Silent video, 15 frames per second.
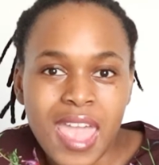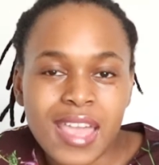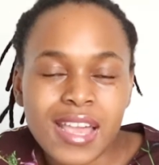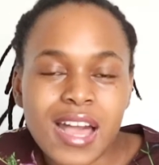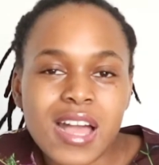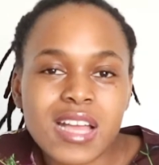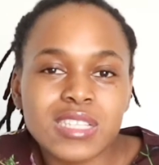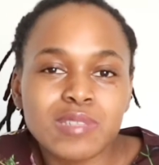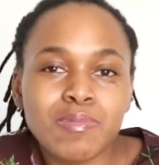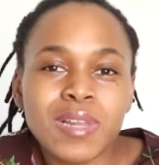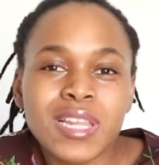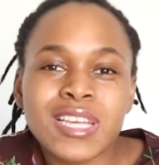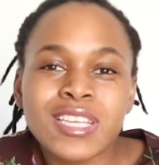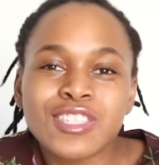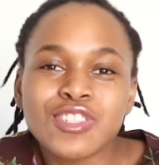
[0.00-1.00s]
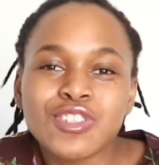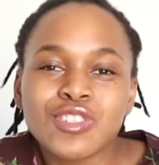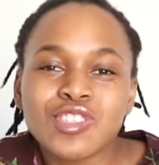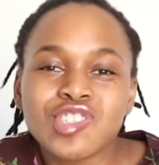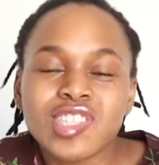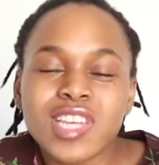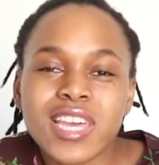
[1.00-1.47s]
Guys, please do
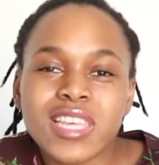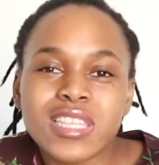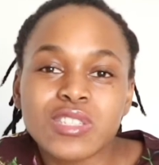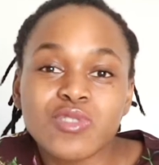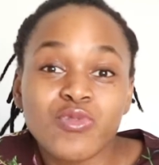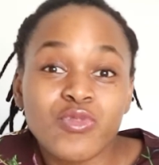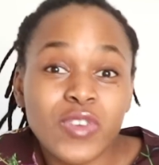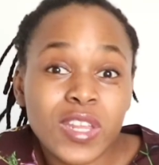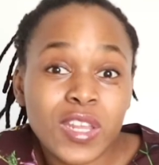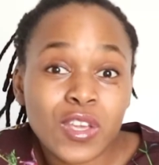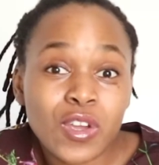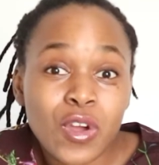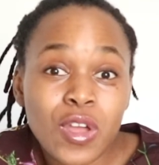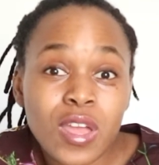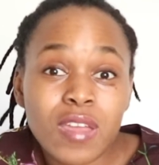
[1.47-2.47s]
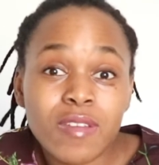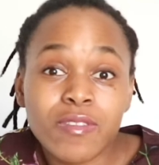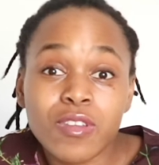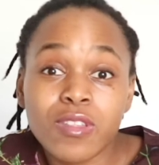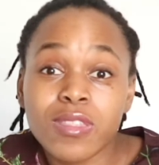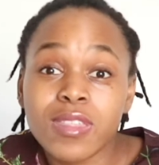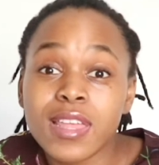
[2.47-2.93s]
share this video if
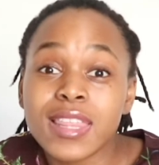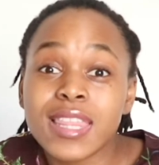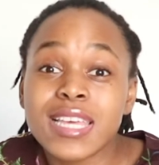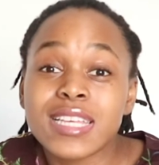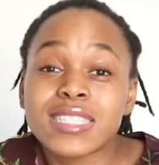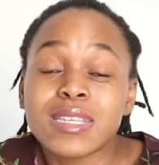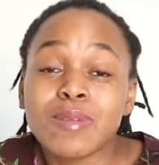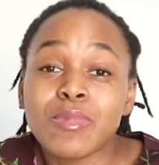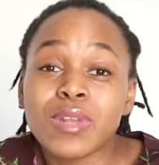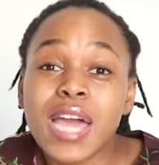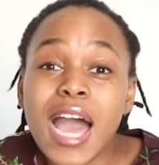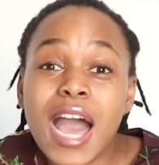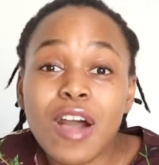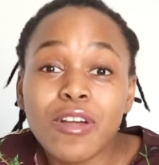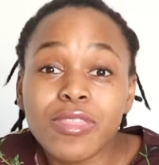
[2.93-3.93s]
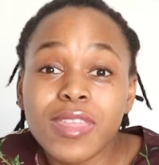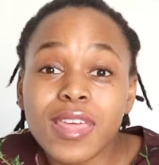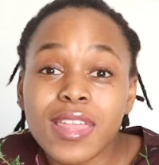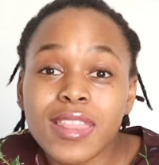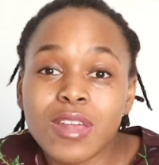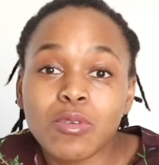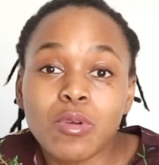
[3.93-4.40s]
you think there's someone out
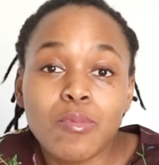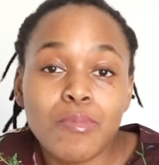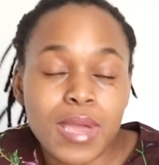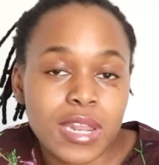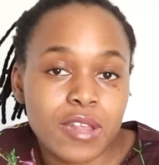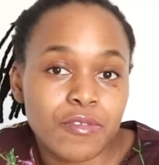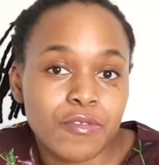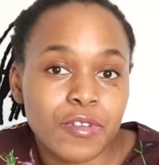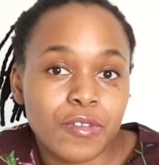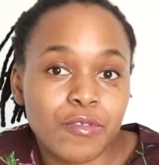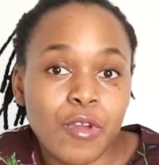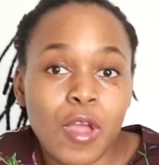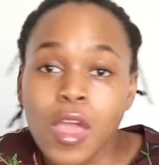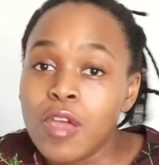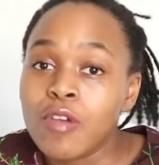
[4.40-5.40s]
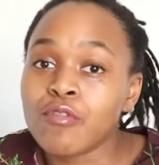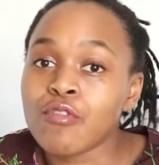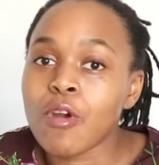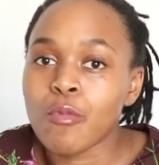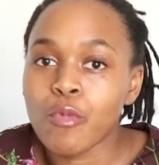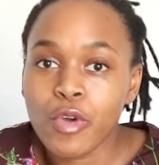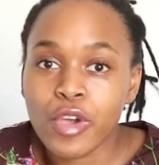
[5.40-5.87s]
there that will benefit
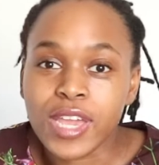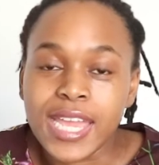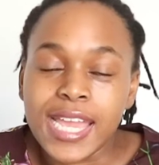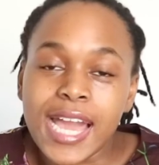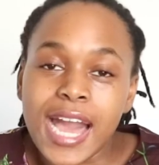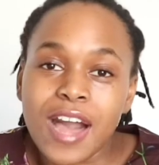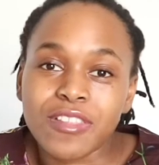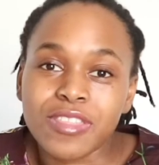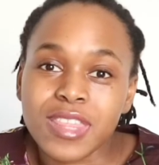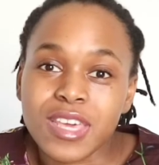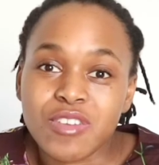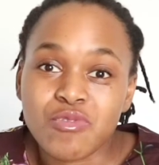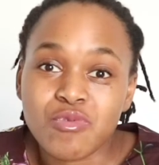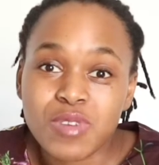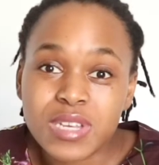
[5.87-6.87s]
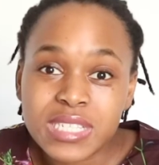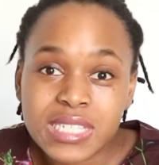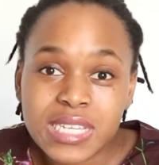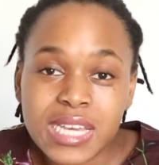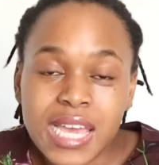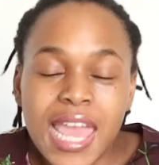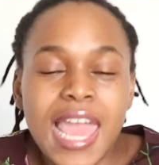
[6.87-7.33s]
from working out their
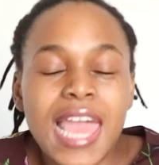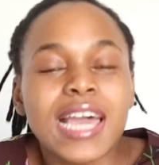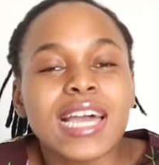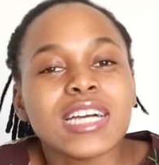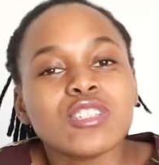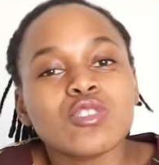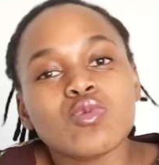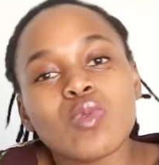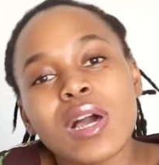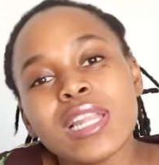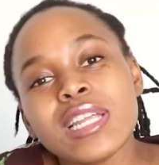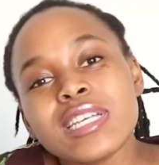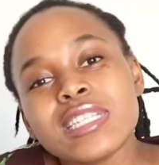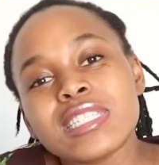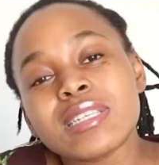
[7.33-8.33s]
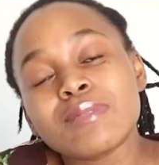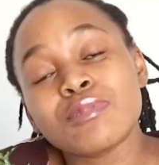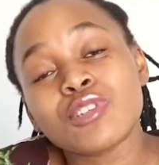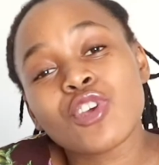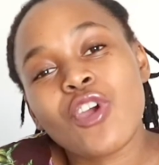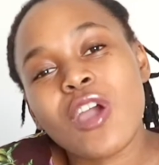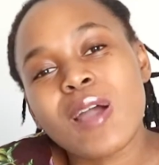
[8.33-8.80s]
risk, as well as
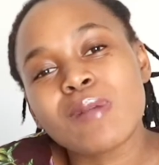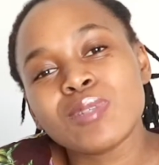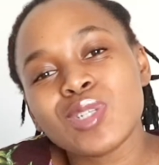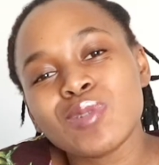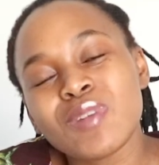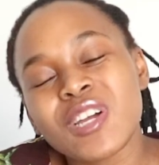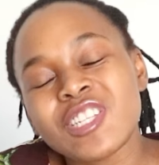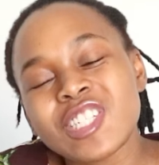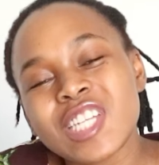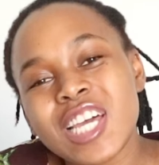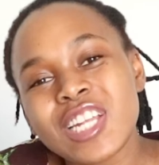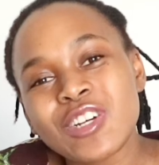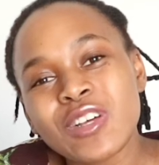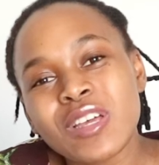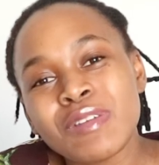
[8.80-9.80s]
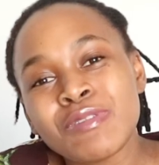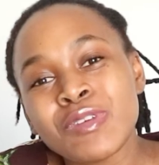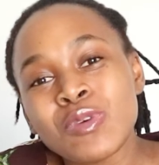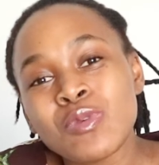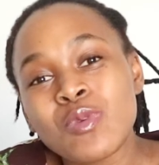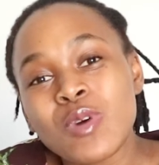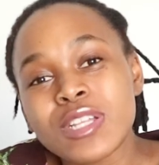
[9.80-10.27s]
subscribe to my channel if
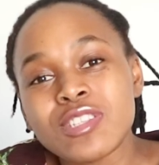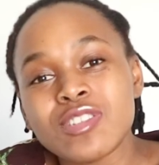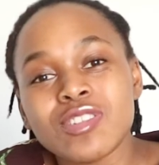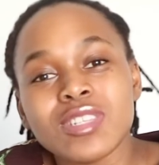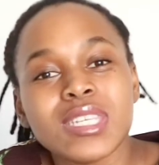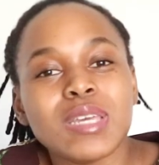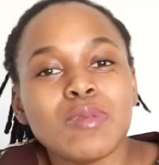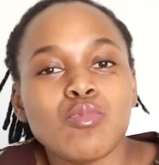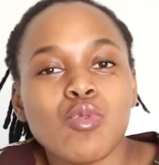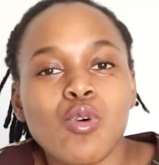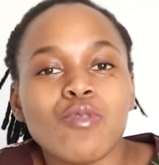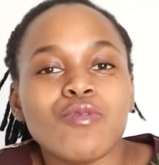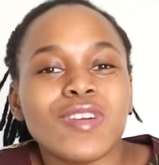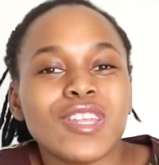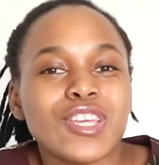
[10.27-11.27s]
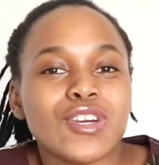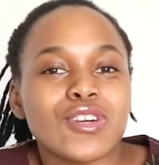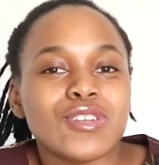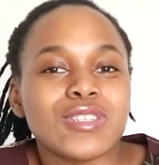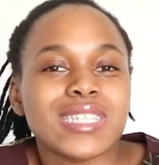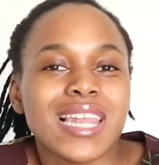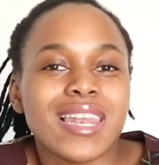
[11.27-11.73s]
you want to see more
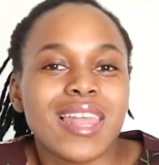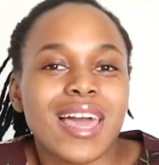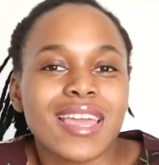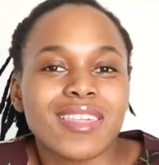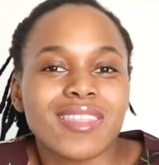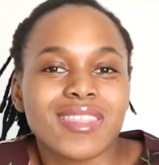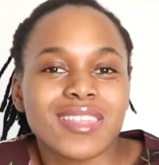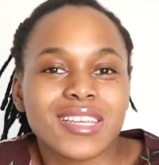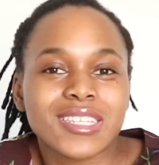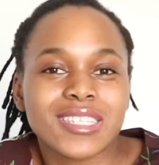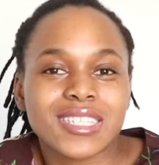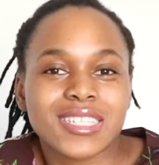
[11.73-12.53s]
videos like this.